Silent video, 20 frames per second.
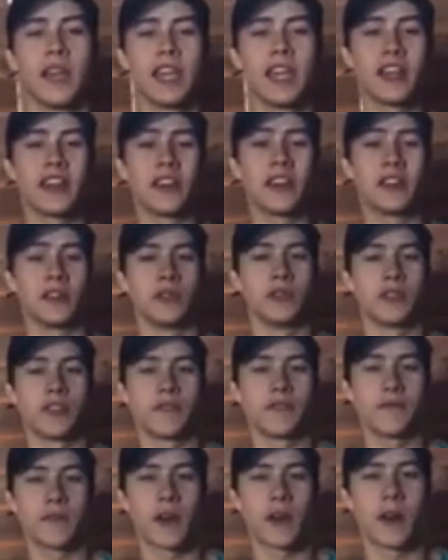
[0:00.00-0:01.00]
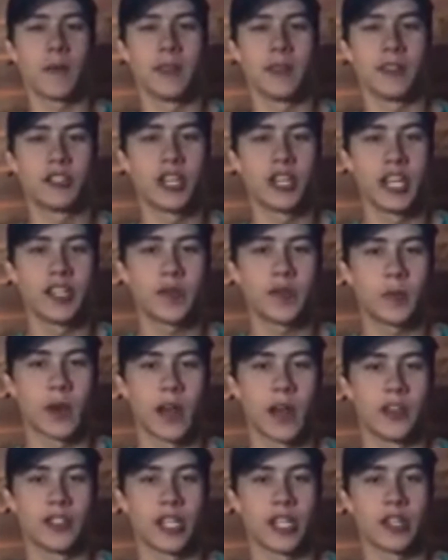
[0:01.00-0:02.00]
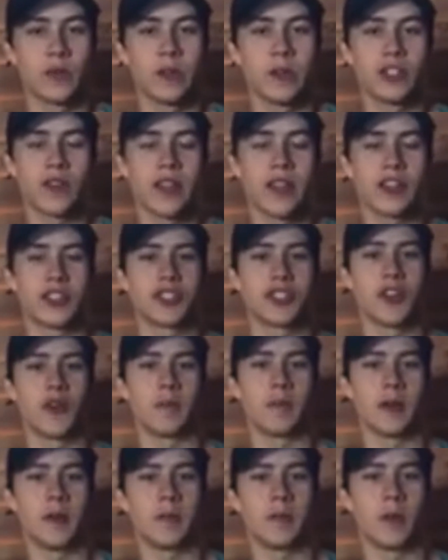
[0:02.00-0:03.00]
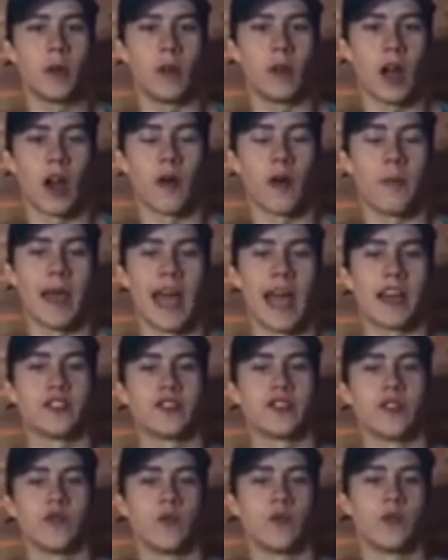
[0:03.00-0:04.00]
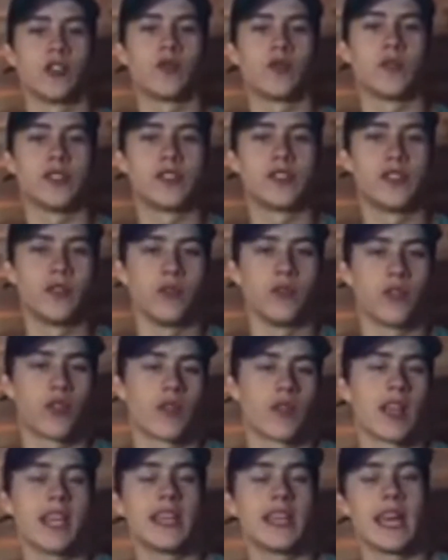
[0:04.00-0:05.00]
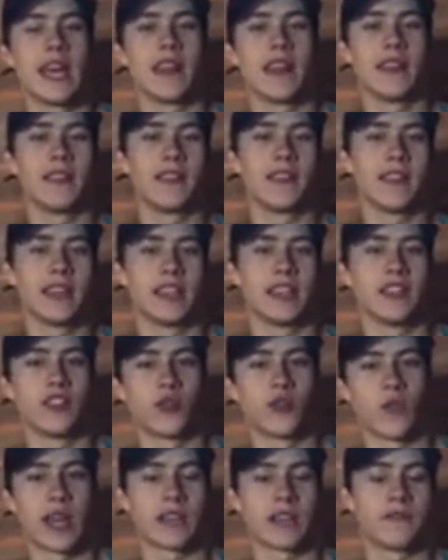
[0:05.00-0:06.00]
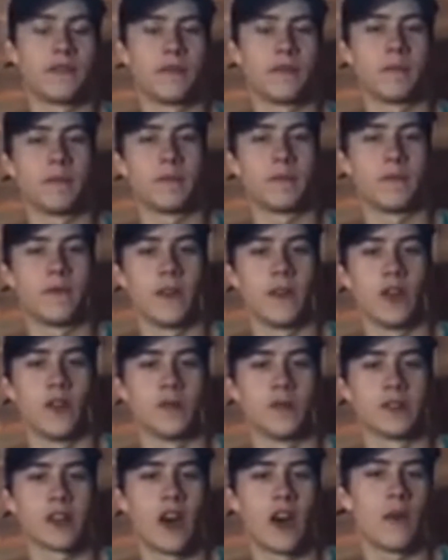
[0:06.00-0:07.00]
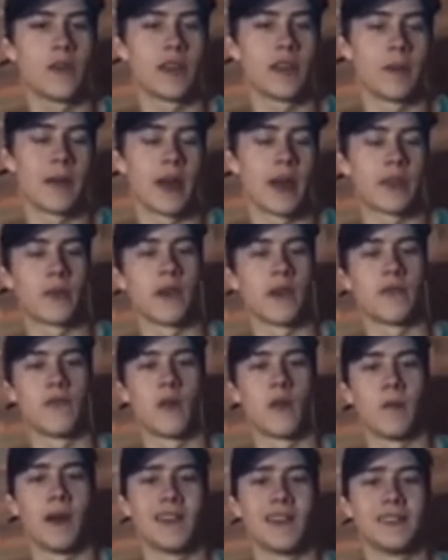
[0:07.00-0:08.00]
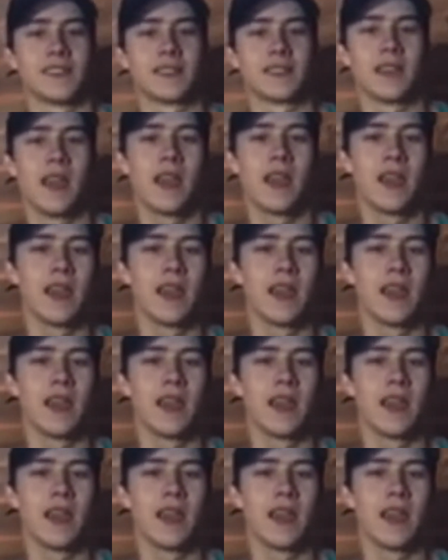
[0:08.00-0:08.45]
In conclusion, for our Be the Change project, we tried to show people our passion, which was to create, edit, and direct films all within about 3 or 4 months.